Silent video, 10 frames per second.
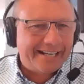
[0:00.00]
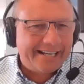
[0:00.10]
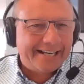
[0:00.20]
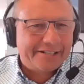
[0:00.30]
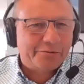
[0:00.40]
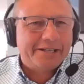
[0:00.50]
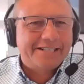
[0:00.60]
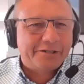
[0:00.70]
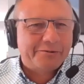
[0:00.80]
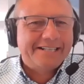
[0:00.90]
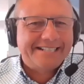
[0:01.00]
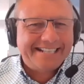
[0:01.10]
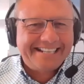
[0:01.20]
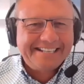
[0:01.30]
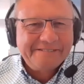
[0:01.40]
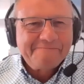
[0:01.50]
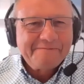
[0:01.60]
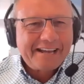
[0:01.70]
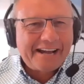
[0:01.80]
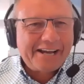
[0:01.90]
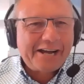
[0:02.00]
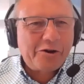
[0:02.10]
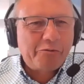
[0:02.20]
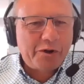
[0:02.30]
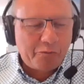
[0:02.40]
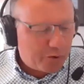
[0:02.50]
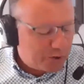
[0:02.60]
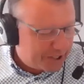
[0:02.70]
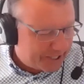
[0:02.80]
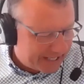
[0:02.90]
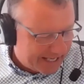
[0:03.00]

2020, and how we would